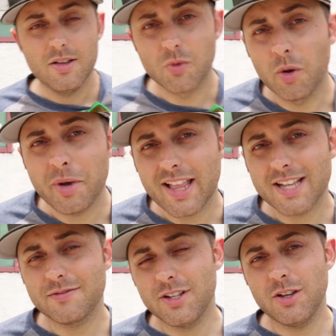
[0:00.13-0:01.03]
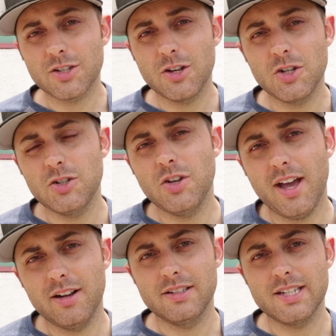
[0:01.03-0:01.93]
one of my last videos, I showed you
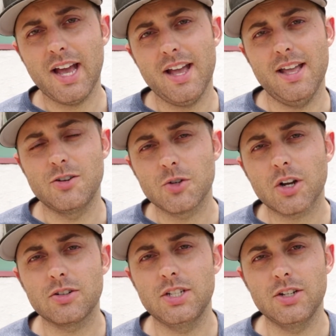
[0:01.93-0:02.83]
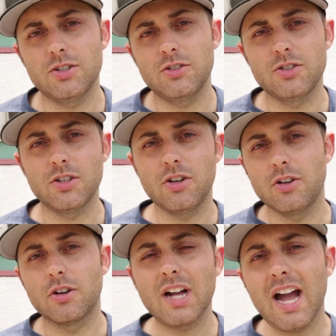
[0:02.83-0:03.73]
how to tie a trucker's hitch to secure
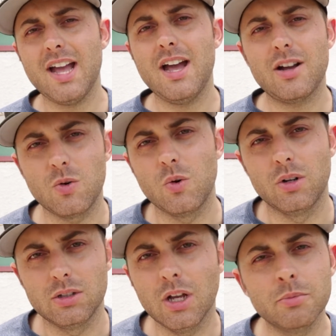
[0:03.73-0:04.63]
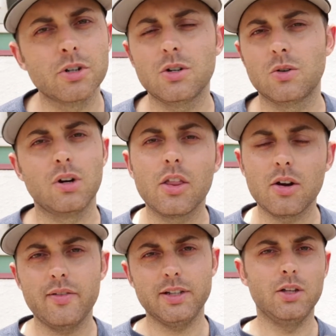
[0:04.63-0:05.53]
your kayak or lumber or
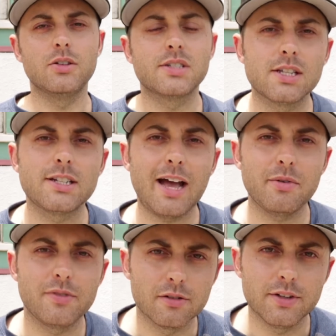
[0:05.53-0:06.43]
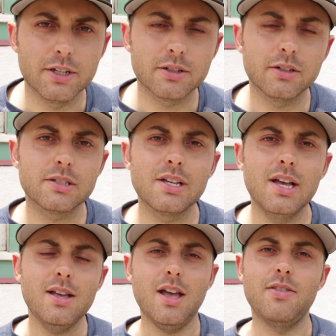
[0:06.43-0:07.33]
other heavy loads to the top of your vehicles.
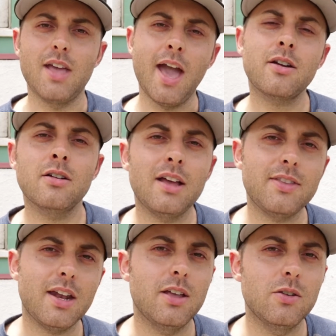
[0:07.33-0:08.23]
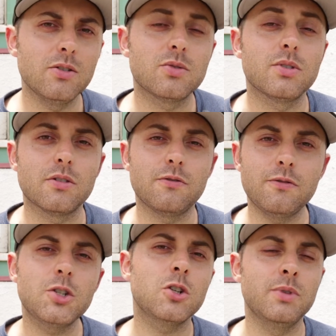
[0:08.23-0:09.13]
And the anchor knot that I used was a
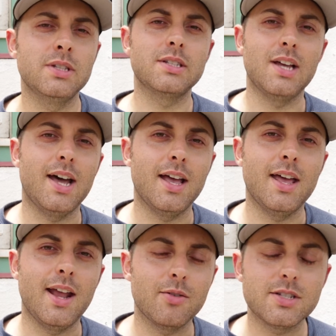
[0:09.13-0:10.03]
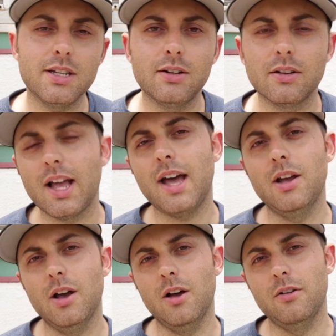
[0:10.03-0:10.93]
fisherman's knot, and I received a
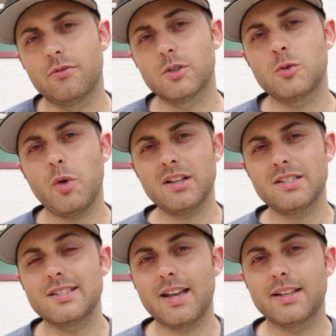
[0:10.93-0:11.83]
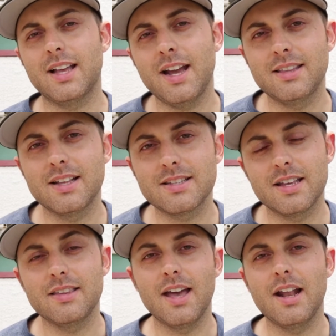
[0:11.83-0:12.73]
lot of responses online that
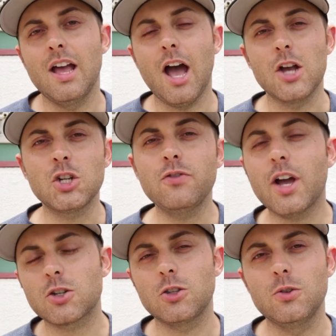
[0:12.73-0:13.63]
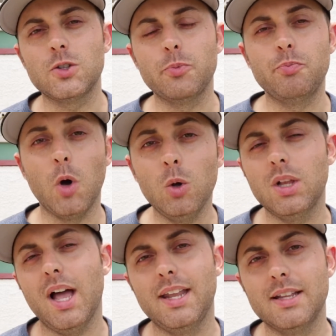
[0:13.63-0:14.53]
said that I should have actually used a
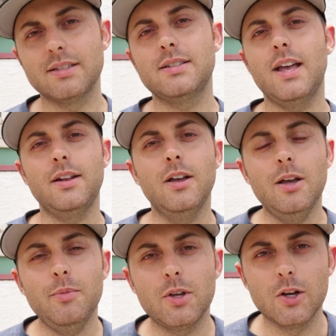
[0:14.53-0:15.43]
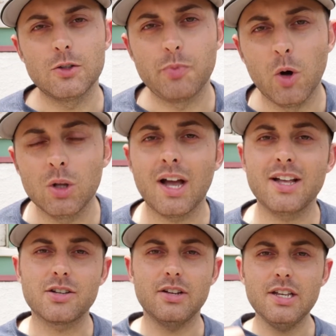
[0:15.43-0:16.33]
bowline instead, because
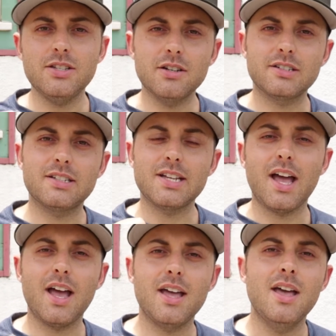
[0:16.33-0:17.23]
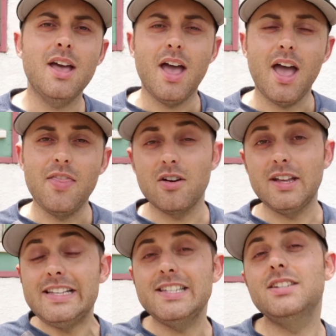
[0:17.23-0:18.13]
bowlines are easier to tie and
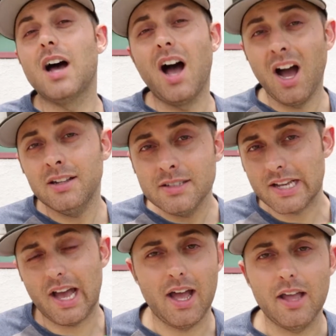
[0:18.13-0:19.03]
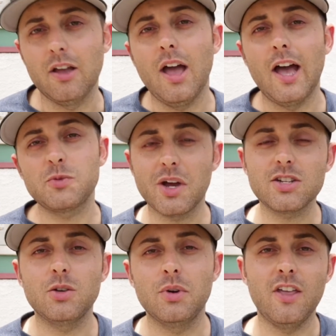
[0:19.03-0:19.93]
they're easy to untie,
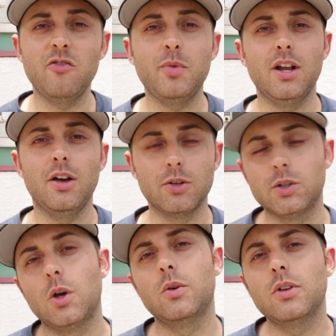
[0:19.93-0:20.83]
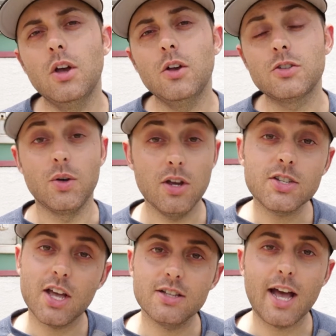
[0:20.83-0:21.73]
especially when they've been under load. So
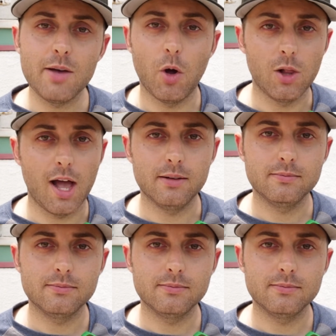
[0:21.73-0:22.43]
here's how you tie a bowline.